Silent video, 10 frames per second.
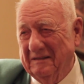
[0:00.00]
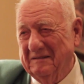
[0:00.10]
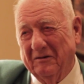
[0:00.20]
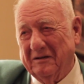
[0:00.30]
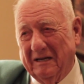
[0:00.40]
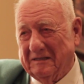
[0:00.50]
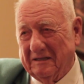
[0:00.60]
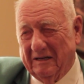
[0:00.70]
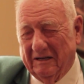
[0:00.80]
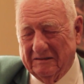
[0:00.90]
Never got to
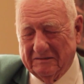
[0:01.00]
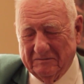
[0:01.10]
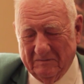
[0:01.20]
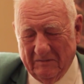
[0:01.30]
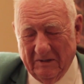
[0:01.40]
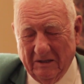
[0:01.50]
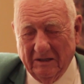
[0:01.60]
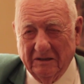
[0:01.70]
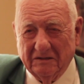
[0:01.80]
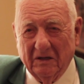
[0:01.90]
college.
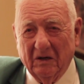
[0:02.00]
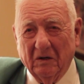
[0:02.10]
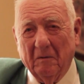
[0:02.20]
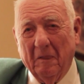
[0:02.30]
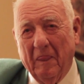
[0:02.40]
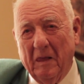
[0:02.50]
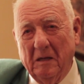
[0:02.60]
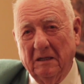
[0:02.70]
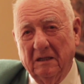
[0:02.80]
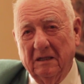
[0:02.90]
So
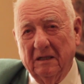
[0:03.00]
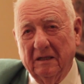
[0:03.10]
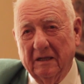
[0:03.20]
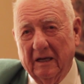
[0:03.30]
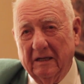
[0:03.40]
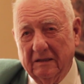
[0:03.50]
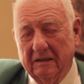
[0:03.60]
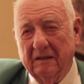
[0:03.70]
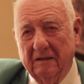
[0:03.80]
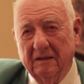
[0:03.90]

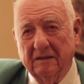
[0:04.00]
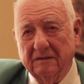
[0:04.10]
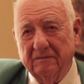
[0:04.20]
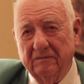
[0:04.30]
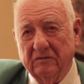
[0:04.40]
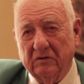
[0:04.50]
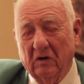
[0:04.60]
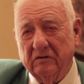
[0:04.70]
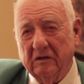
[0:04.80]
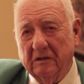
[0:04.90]
I
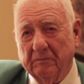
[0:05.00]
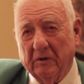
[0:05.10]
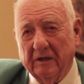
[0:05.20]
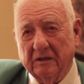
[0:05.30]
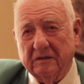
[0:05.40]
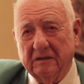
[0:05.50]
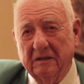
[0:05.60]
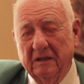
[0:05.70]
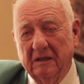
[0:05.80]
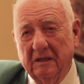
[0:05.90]
served as an apprentice,
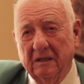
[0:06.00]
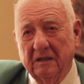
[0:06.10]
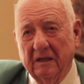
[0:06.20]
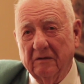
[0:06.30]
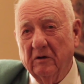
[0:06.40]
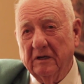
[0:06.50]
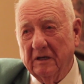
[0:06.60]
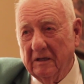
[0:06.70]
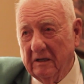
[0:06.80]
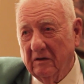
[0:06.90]
then went
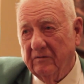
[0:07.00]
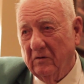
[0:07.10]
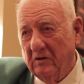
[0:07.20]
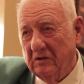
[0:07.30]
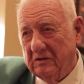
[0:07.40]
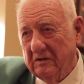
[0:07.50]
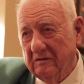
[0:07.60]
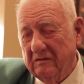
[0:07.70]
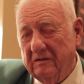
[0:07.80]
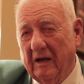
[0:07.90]
into the Air Force
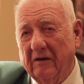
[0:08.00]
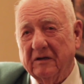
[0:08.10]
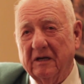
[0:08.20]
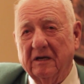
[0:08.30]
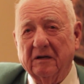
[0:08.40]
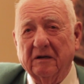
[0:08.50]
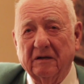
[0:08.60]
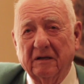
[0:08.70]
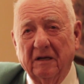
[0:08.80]
and was a navigator